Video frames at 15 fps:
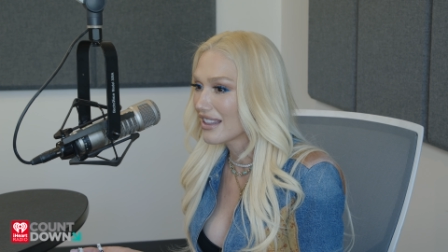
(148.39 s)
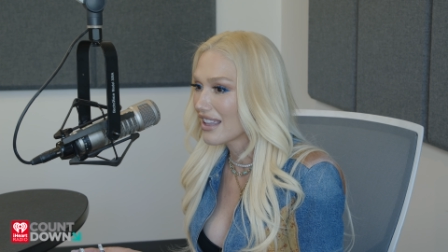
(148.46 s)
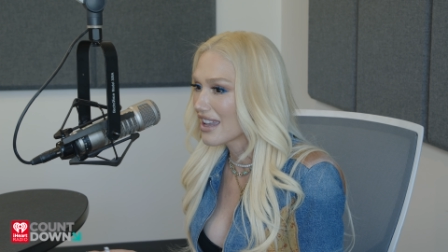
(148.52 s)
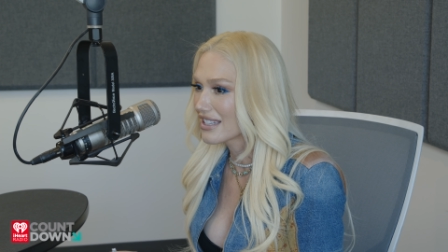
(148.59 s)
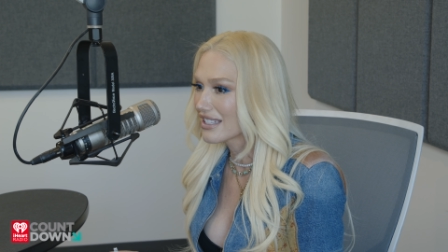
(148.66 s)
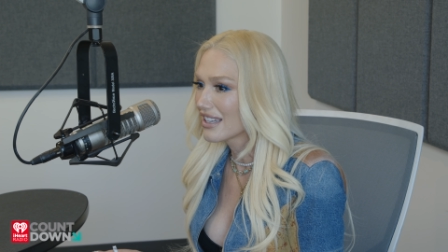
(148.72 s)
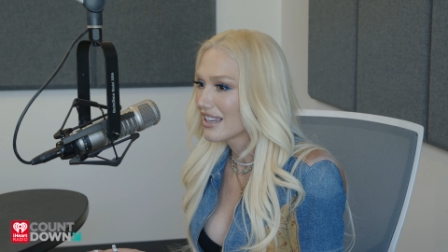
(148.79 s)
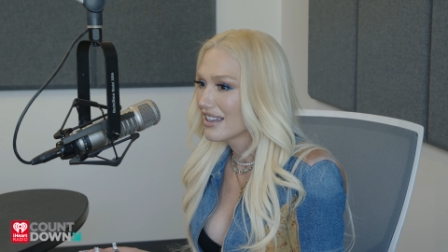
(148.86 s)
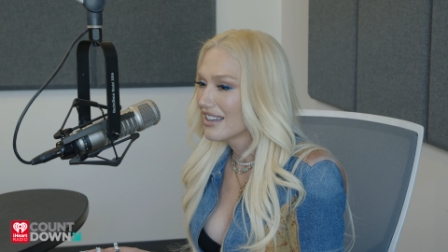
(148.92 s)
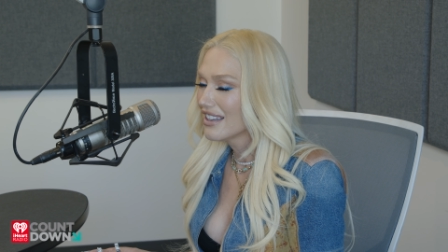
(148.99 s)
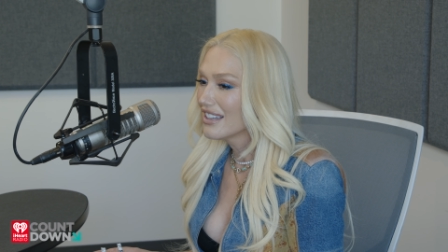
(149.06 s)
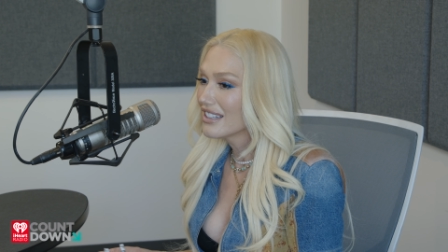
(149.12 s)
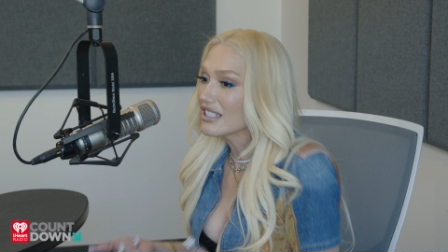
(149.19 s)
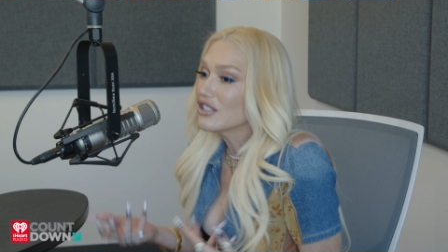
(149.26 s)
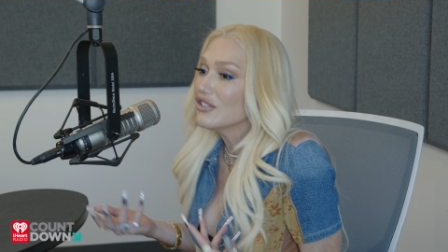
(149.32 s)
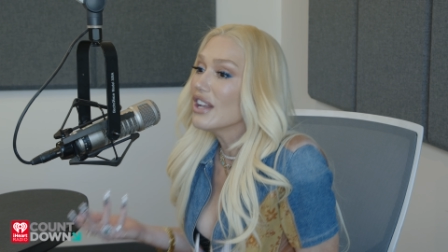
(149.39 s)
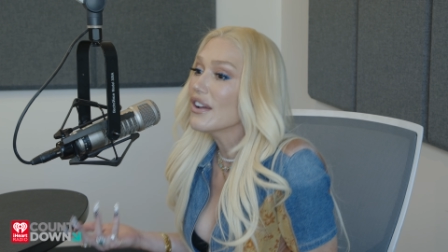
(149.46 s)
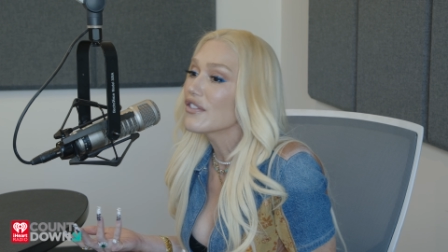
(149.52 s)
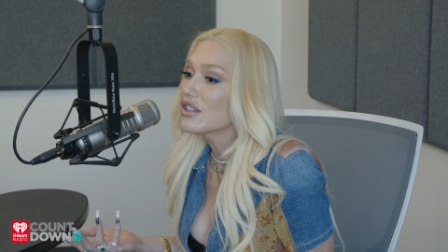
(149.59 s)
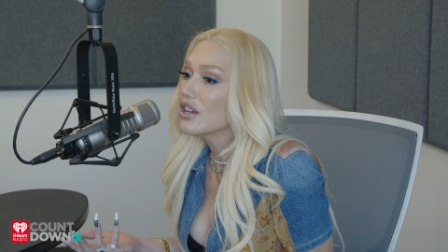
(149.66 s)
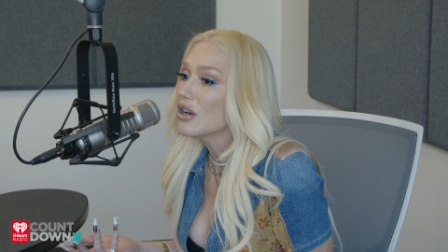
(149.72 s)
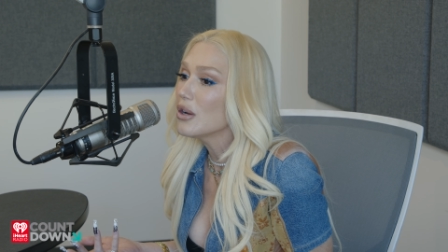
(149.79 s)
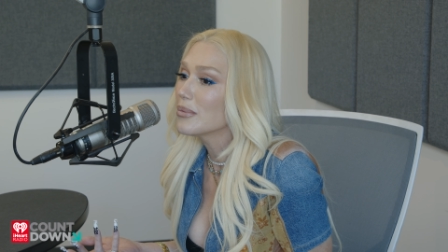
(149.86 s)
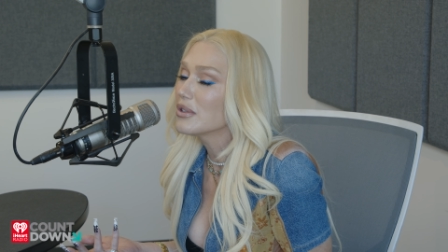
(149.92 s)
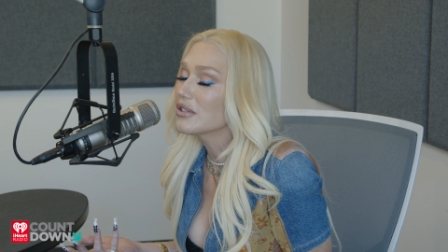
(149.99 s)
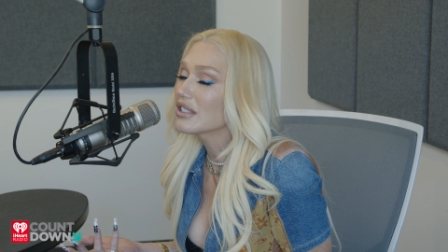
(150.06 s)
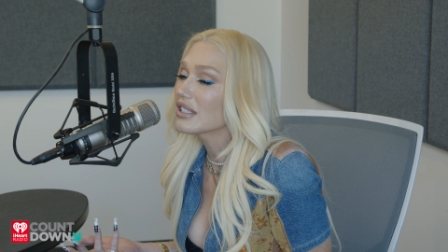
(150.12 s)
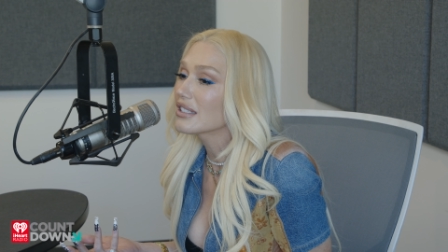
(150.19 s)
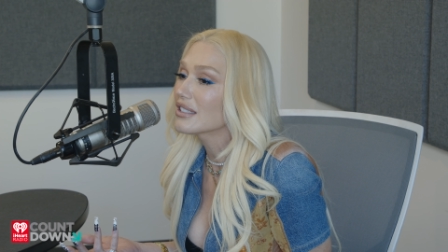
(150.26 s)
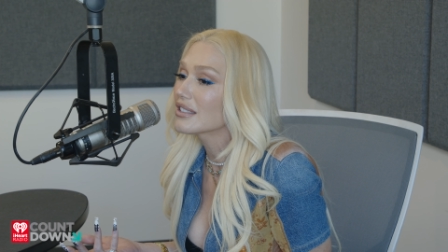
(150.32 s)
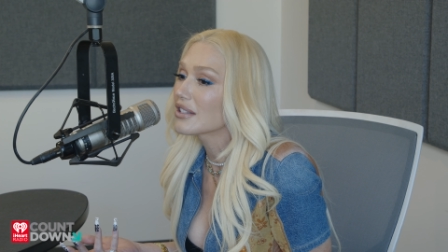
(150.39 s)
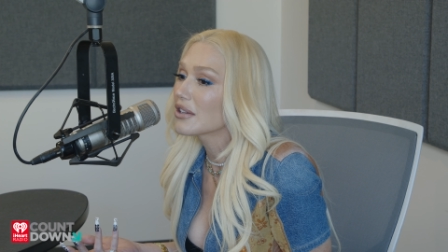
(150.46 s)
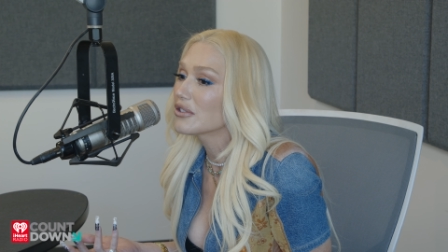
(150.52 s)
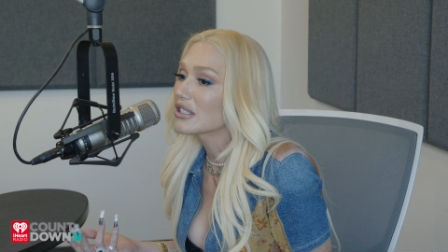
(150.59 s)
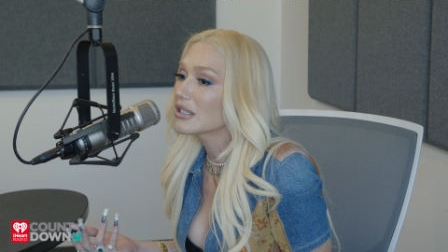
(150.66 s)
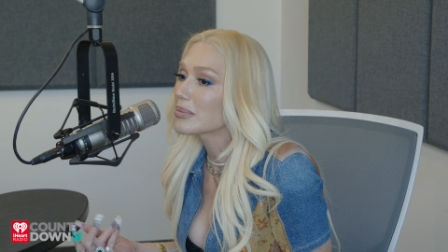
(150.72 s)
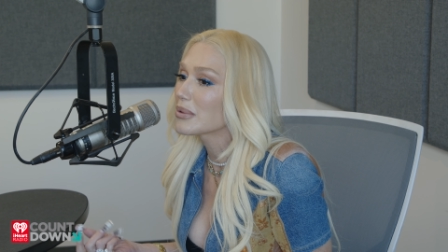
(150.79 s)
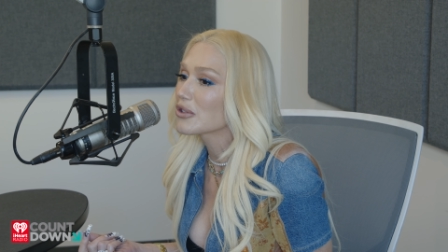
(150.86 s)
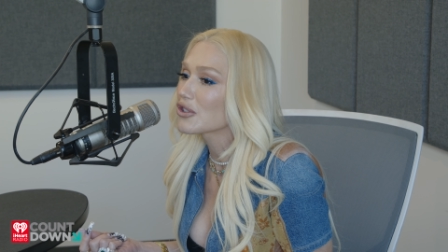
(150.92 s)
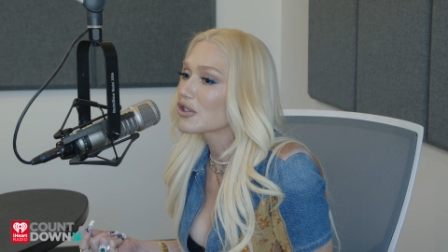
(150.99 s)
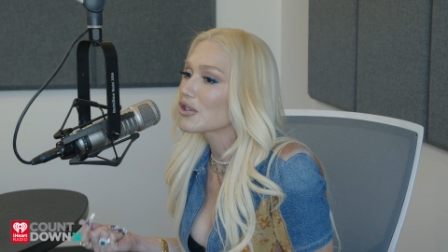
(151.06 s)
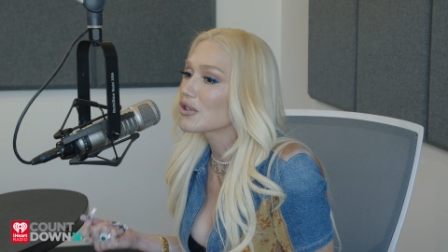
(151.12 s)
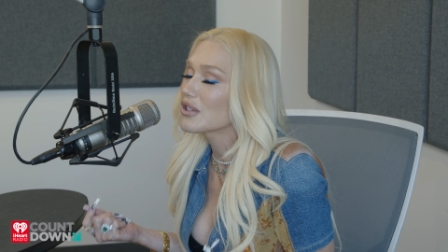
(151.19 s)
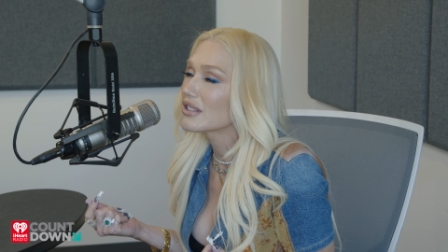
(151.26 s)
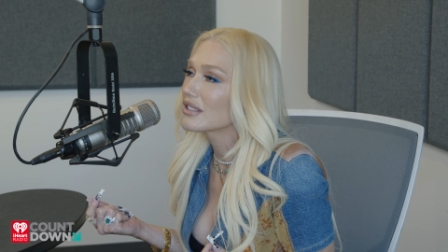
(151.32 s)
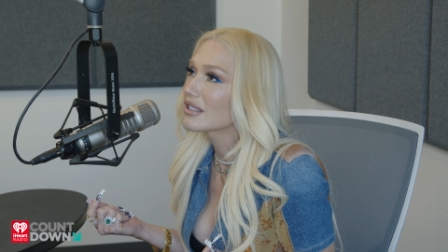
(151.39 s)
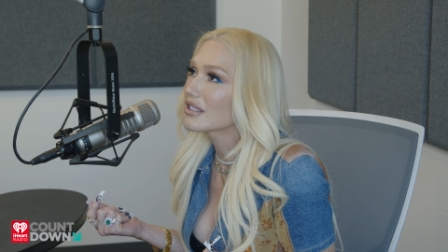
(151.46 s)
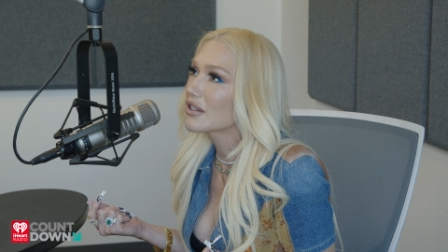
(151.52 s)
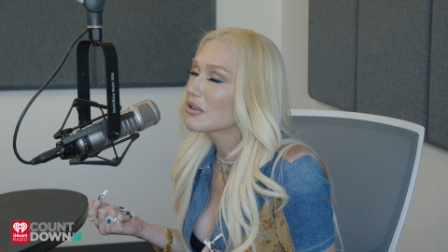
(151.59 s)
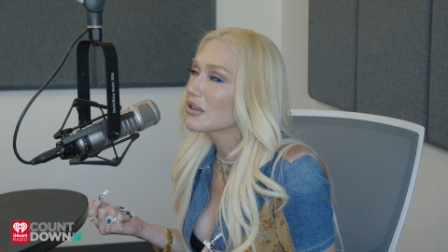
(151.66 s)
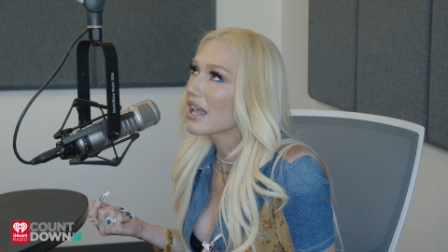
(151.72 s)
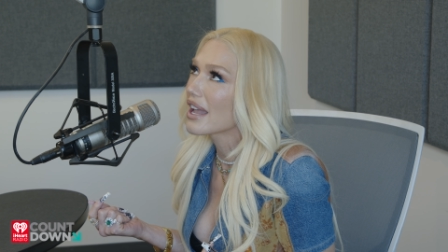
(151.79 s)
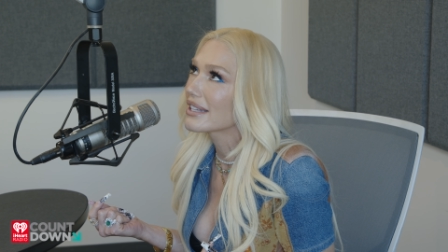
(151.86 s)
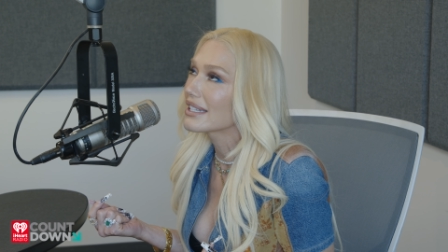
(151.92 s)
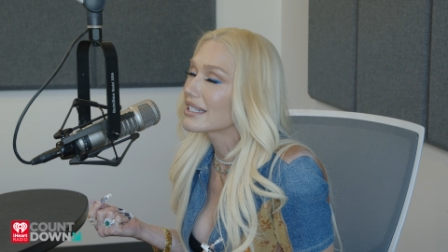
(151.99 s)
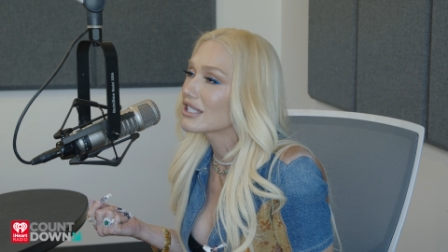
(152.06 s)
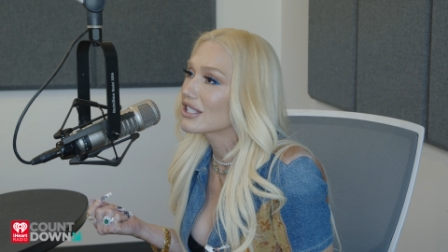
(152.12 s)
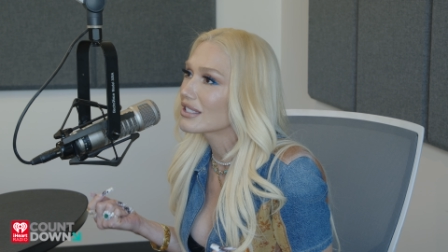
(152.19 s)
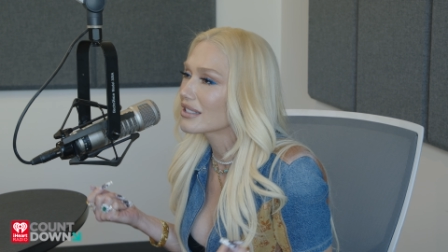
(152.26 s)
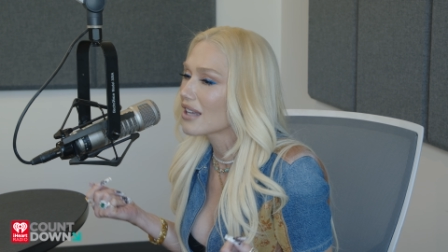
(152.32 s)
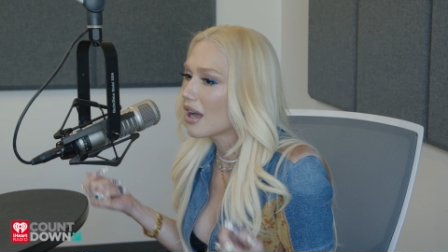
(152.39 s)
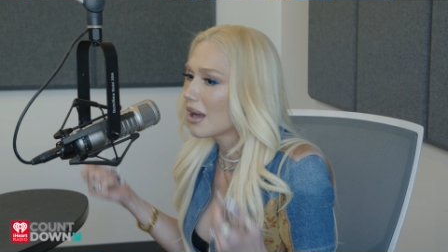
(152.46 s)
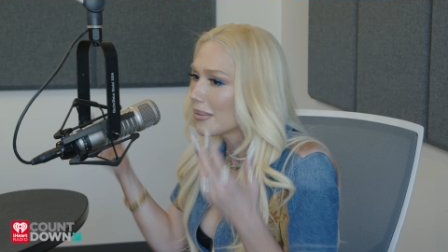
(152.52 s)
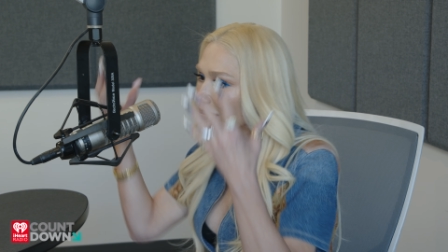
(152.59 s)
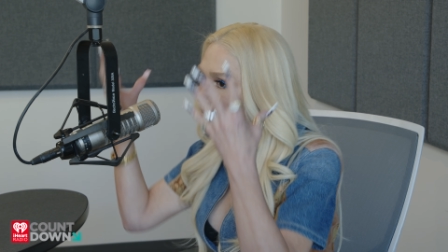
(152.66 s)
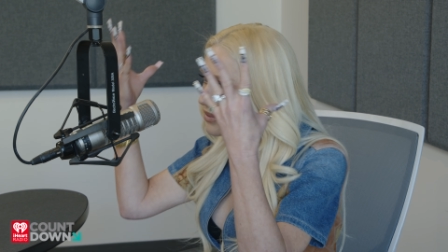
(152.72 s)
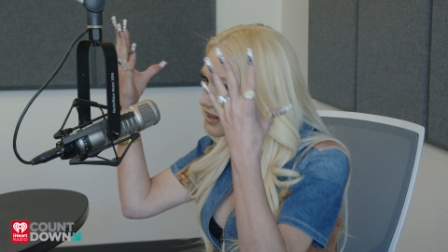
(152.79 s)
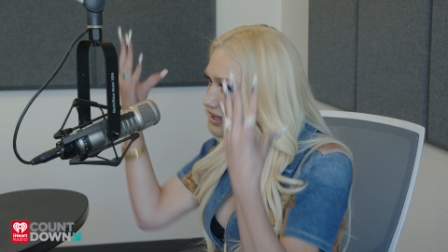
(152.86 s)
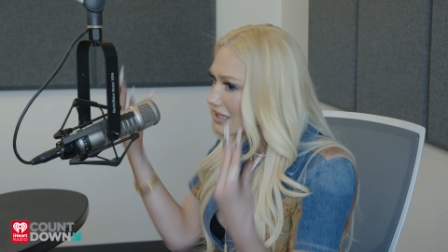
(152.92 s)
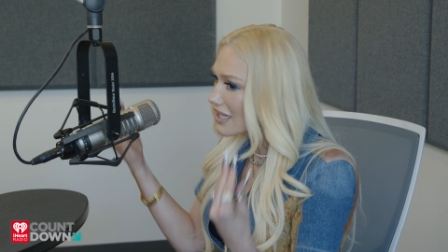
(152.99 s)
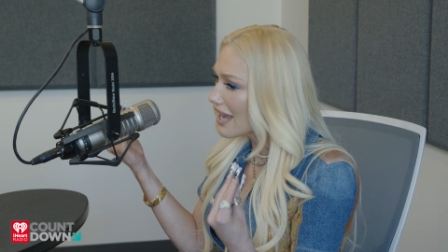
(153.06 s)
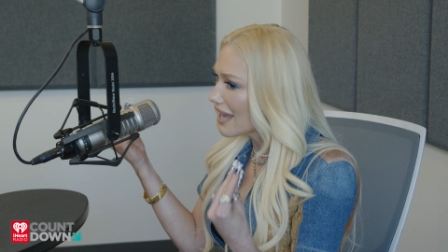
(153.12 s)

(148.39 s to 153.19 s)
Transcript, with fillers: Like, because you never know. Music is so spiritual and so like it just comes